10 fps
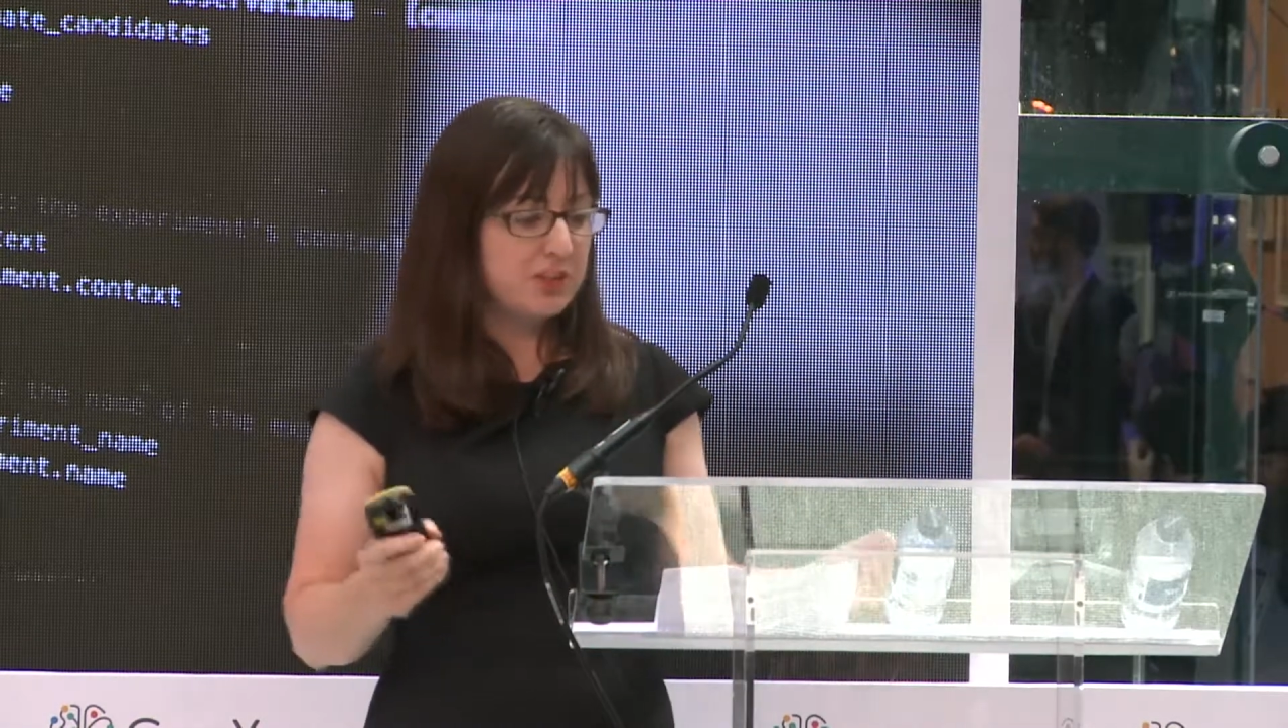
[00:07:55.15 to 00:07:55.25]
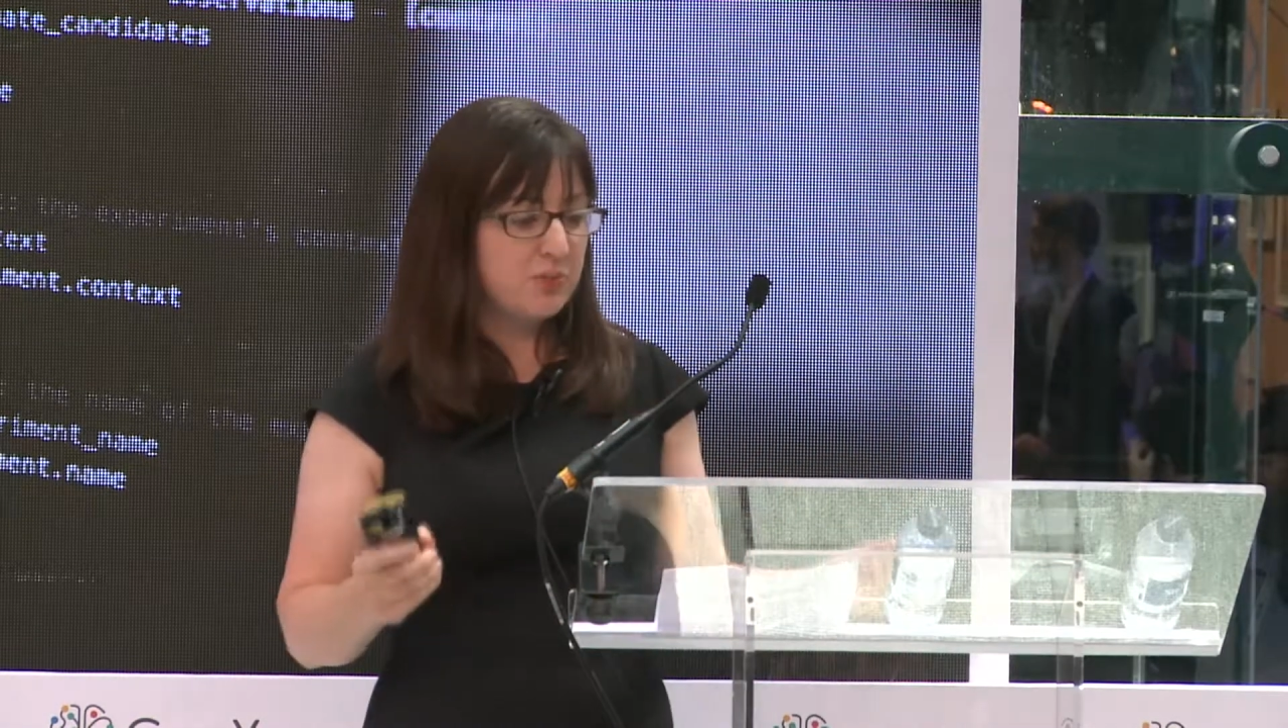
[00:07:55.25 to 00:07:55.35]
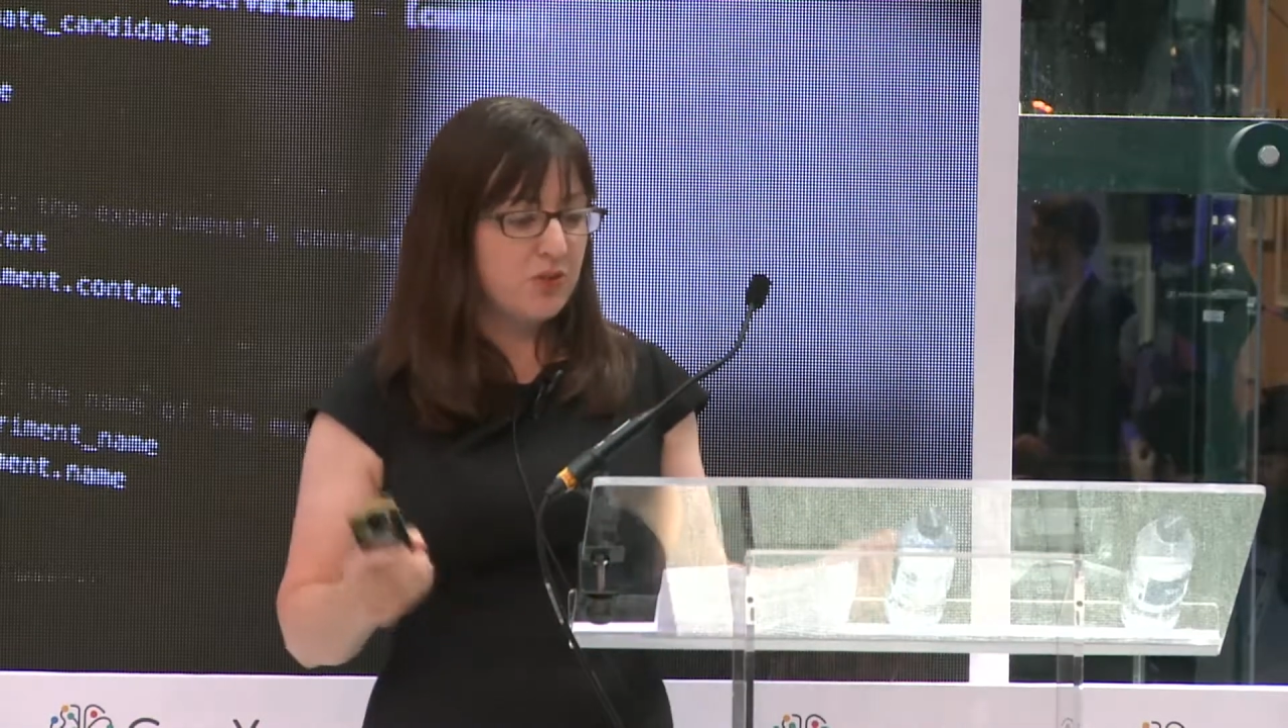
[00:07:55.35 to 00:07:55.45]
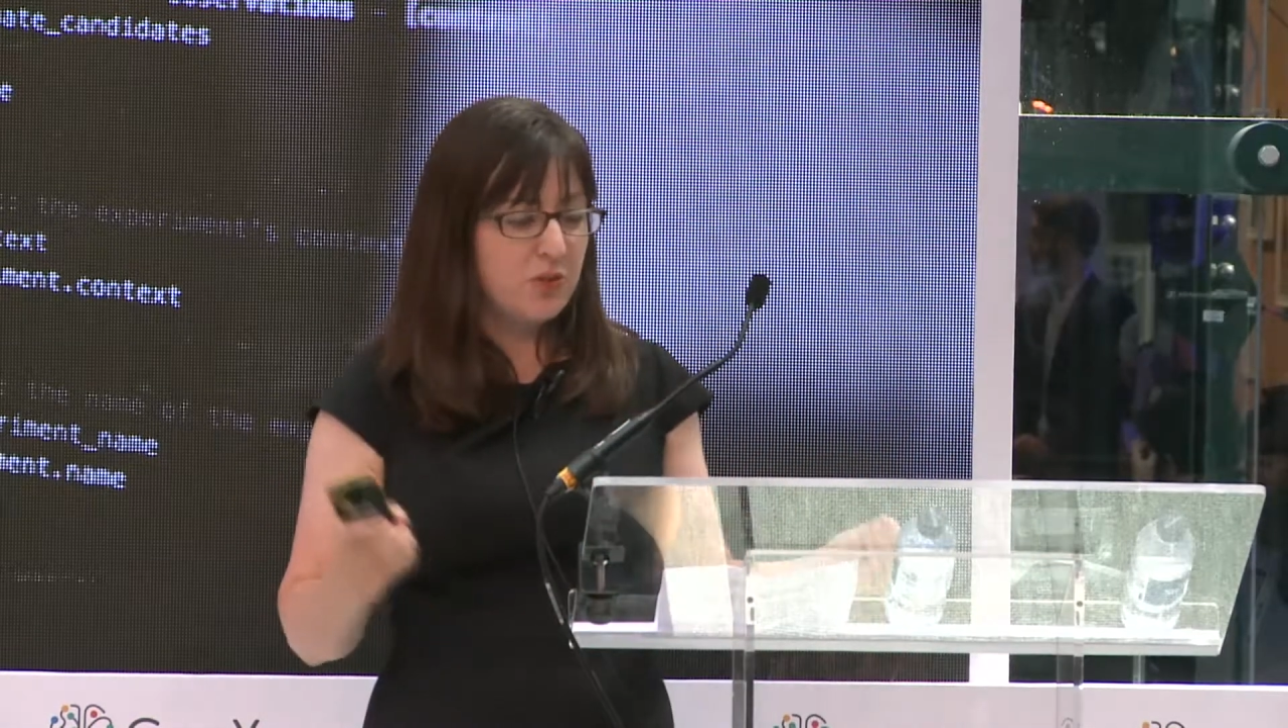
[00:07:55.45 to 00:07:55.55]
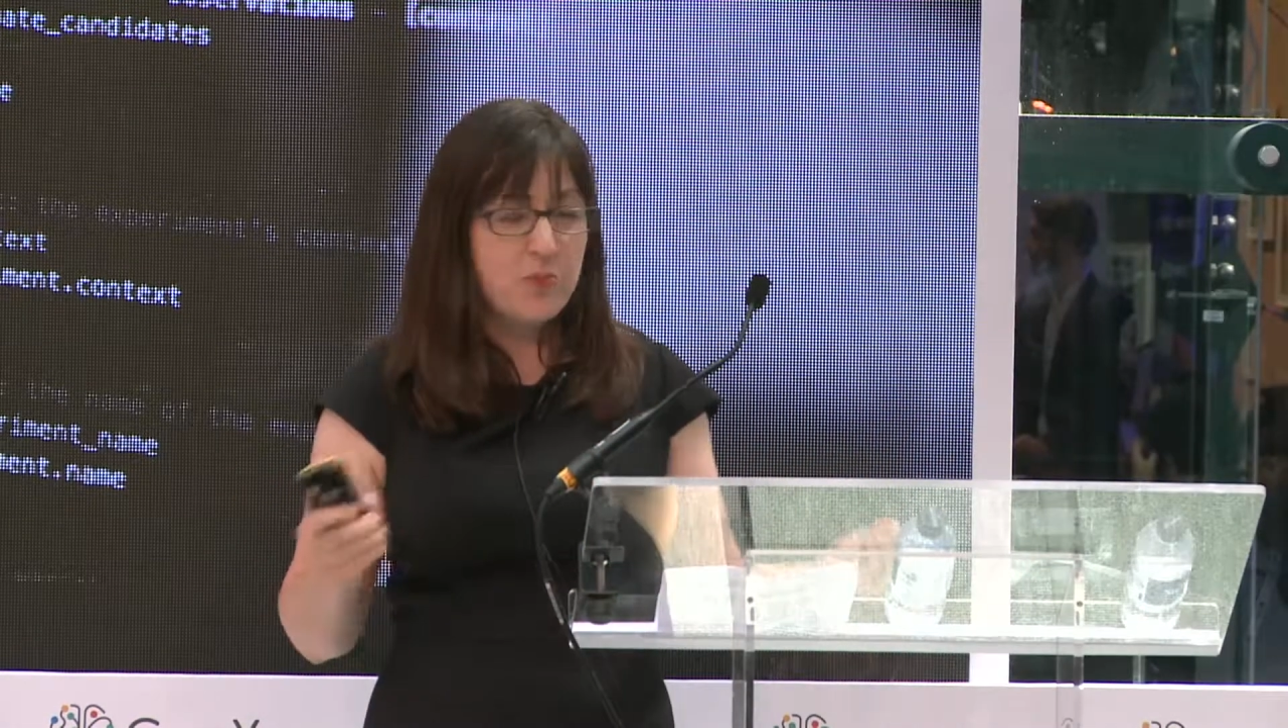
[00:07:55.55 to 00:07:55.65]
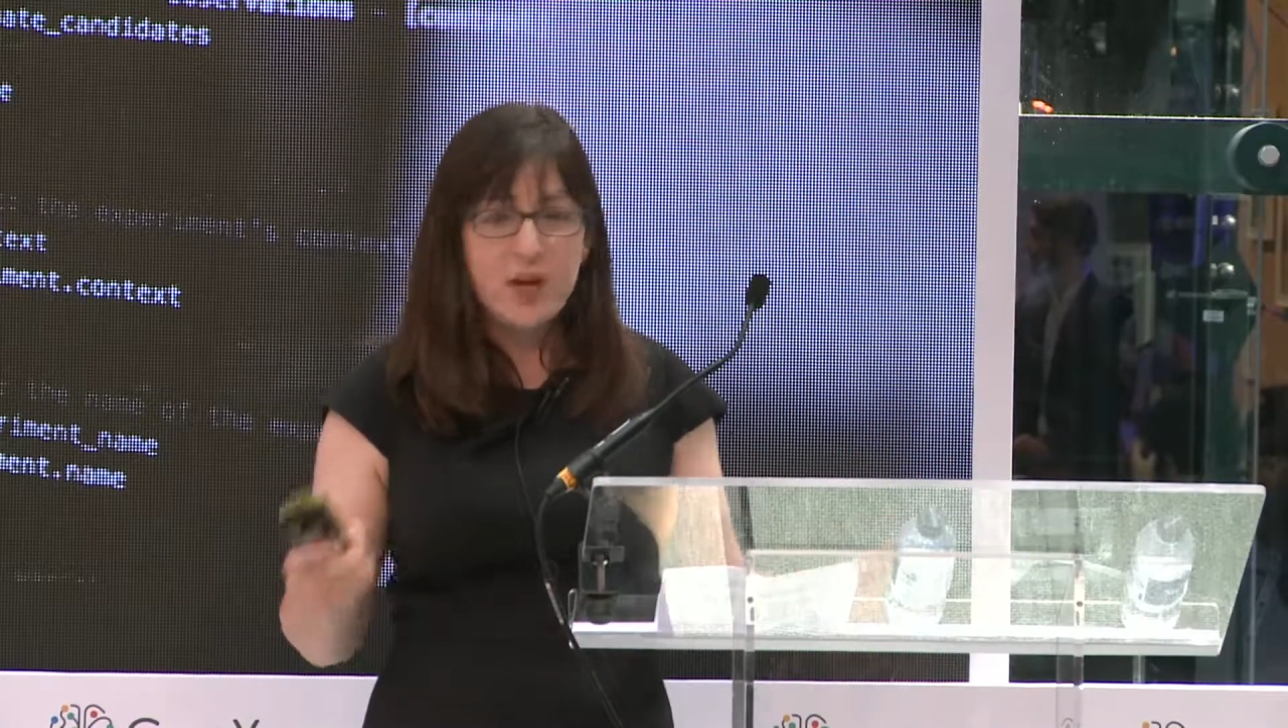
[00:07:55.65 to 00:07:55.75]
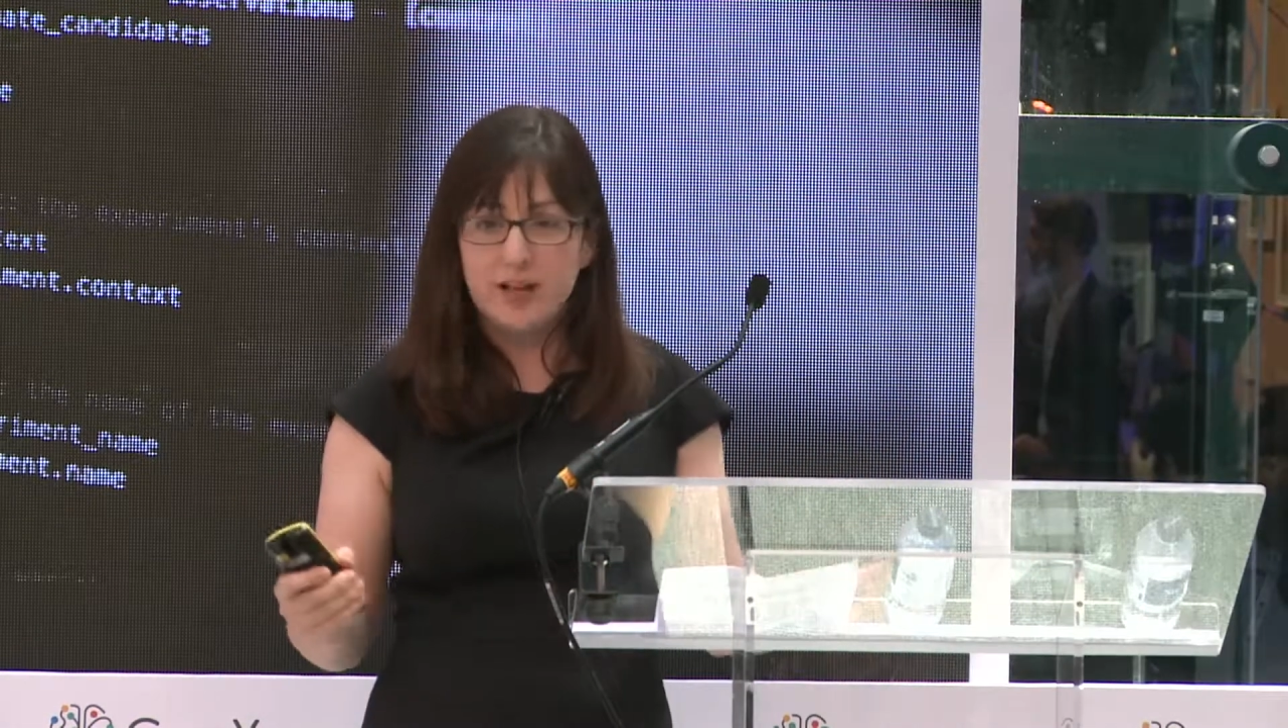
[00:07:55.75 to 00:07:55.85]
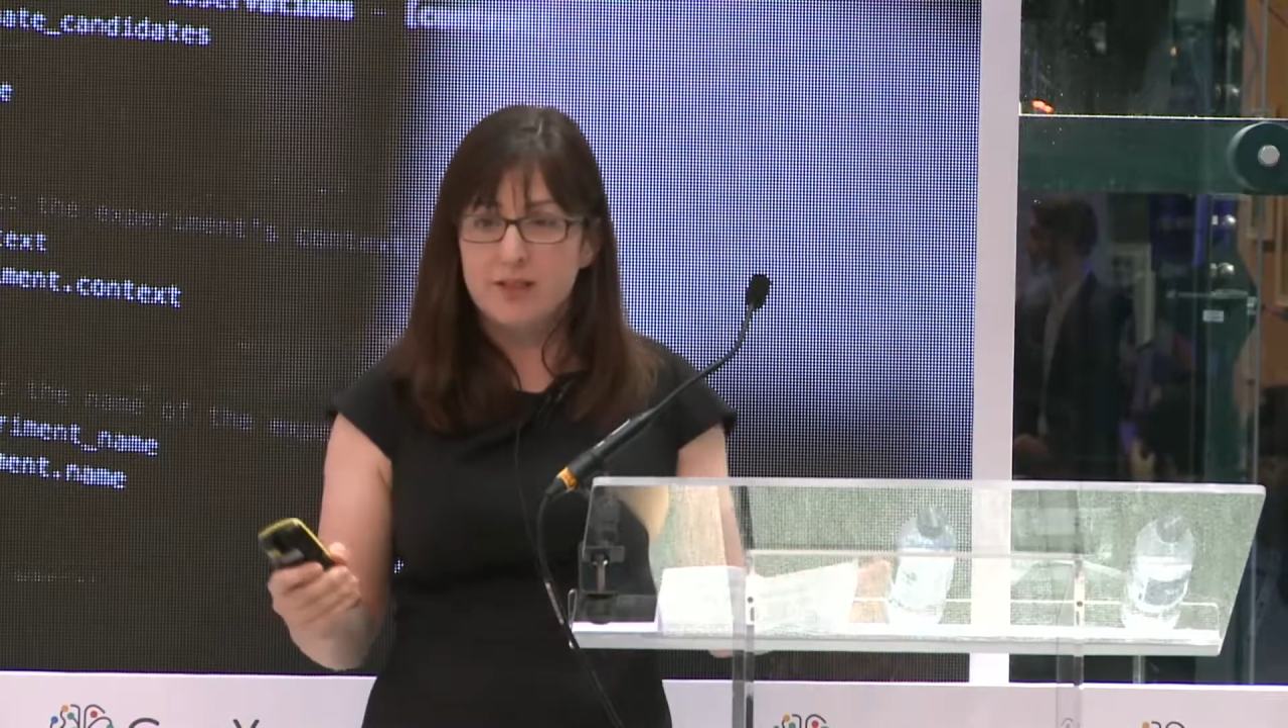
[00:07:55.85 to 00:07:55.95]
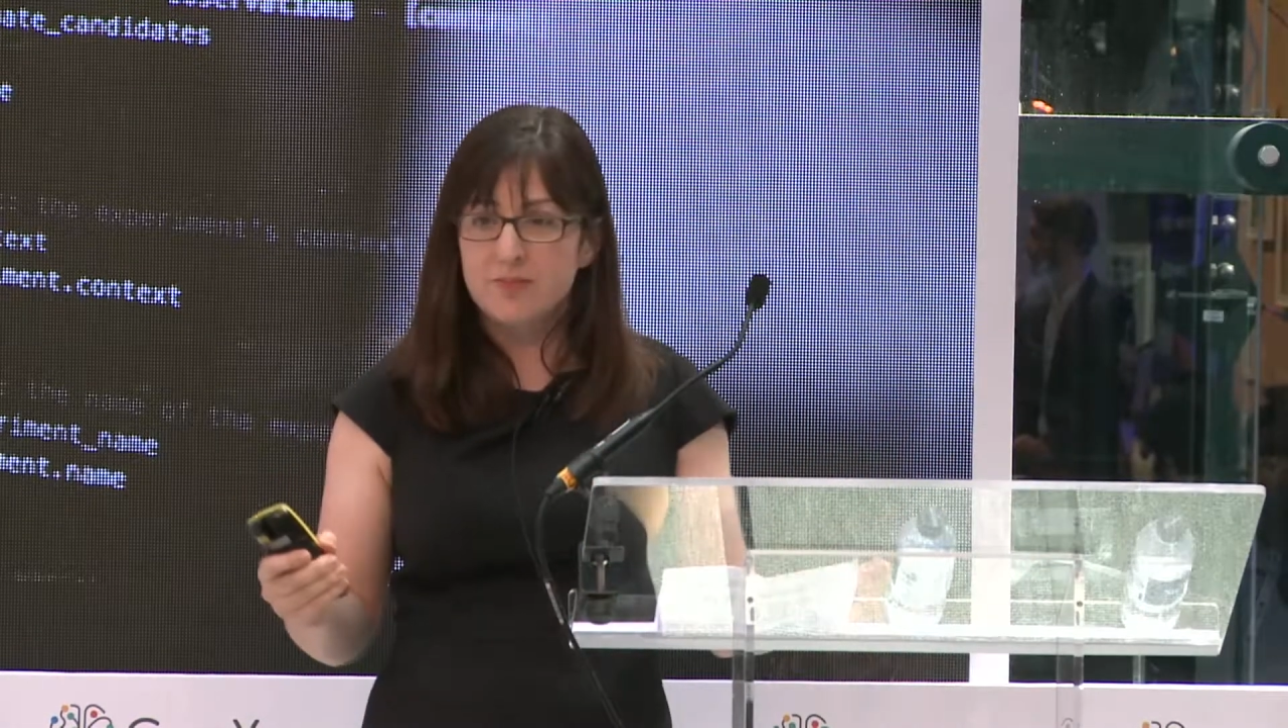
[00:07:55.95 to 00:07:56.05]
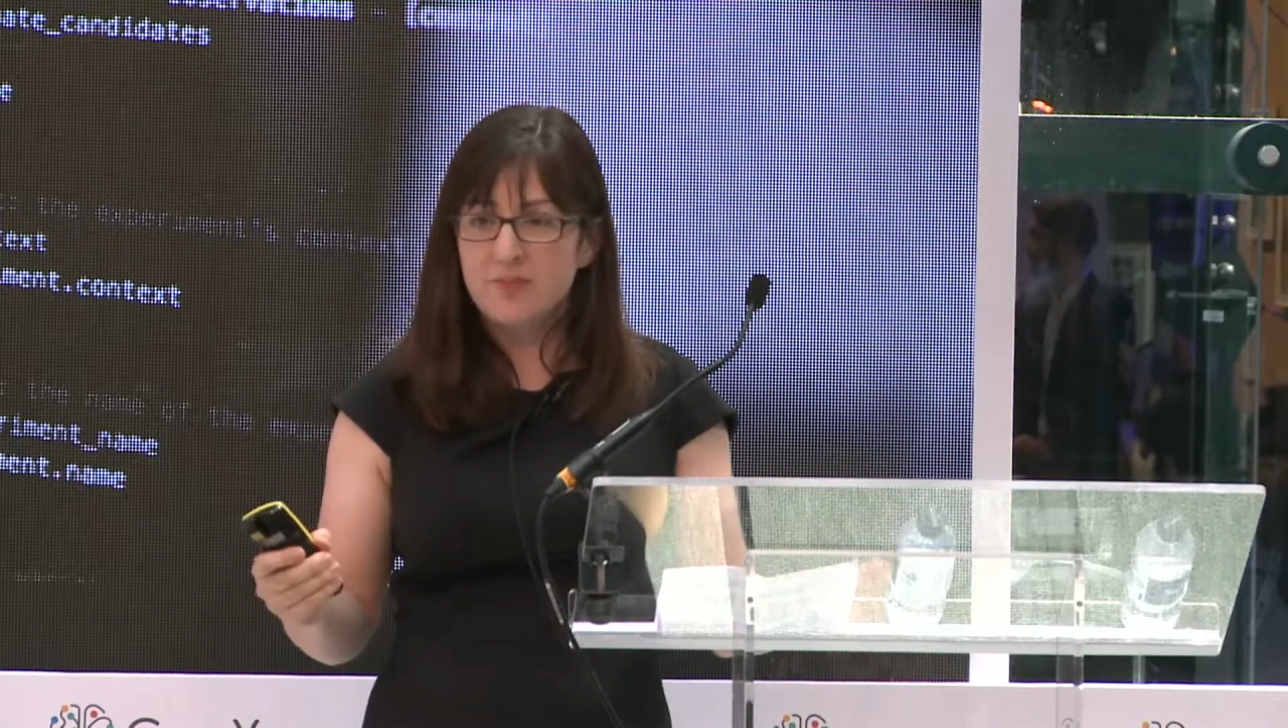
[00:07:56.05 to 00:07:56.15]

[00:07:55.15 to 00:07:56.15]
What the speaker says: to perform well,